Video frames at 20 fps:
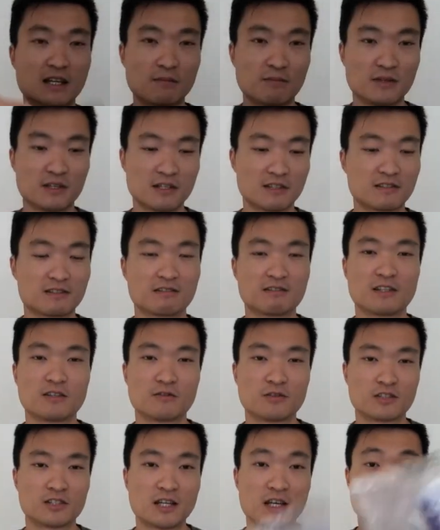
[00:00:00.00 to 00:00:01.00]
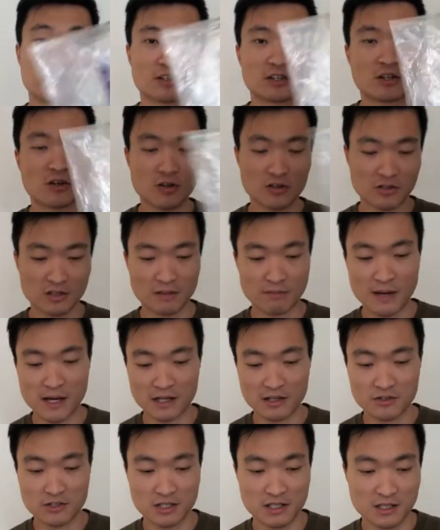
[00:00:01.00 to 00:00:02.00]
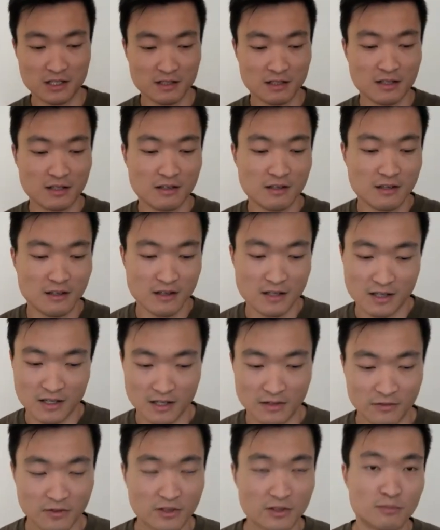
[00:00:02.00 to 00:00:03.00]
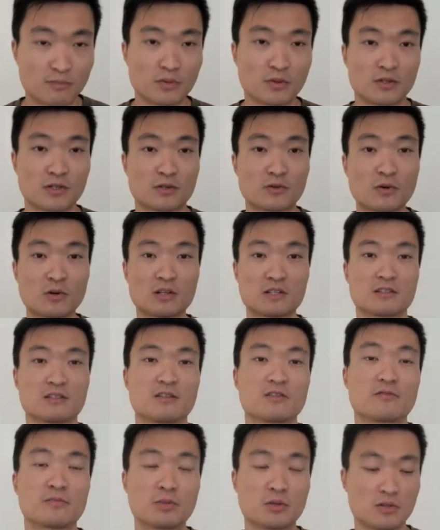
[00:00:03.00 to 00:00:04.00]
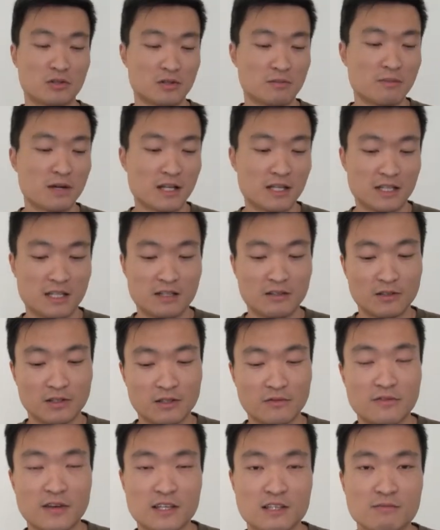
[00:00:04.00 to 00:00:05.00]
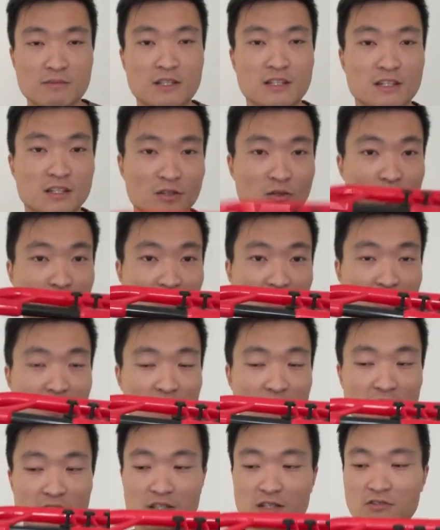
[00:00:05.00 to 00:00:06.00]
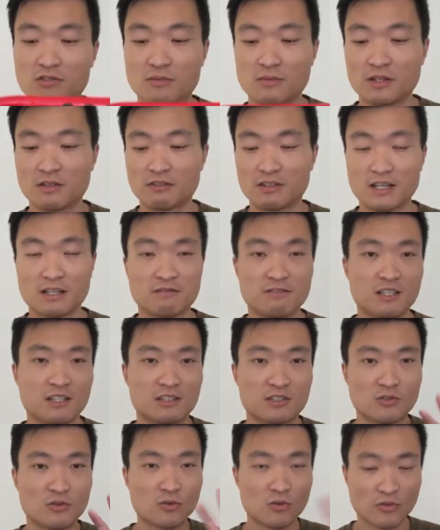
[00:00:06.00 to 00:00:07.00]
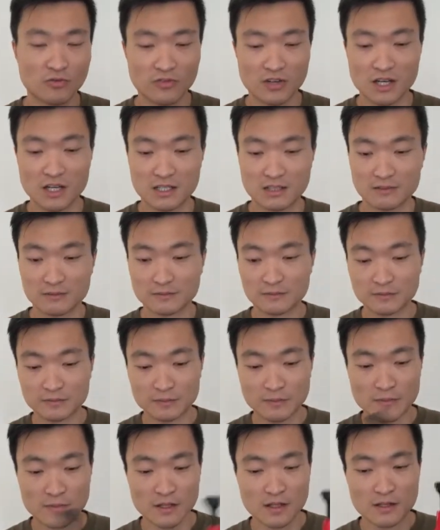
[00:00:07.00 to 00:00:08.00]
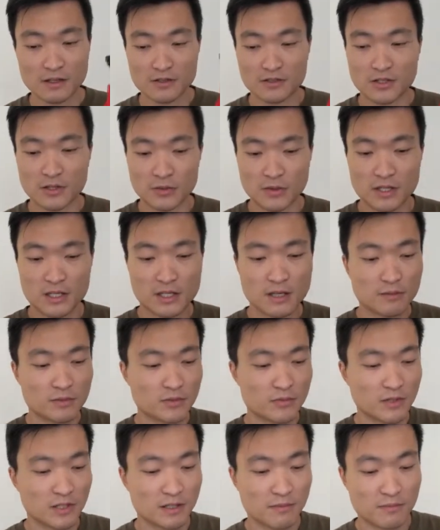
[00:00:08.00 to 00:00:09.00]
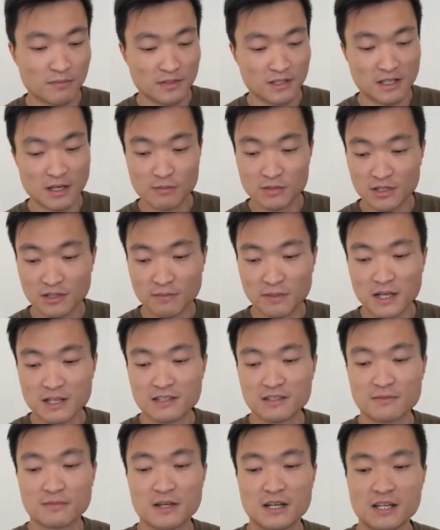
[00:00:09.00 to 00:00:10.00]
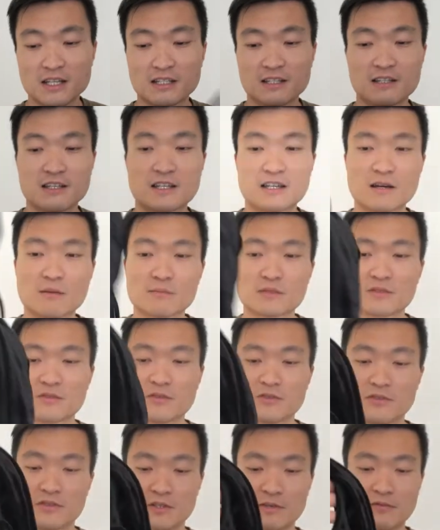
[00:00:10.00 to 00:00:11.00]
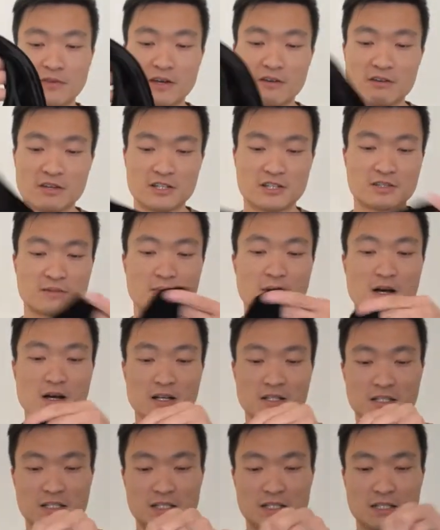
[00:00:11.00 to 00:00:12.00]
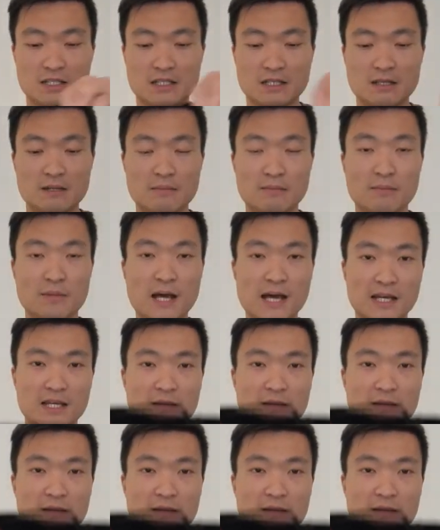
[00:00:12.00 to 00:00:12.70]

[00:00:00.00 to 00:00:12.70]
because you save the cost on the packaging. If you put the money and investment in the quality of the instrument, that is all fine. So it comes in the plastic bag. It comes with a very smart black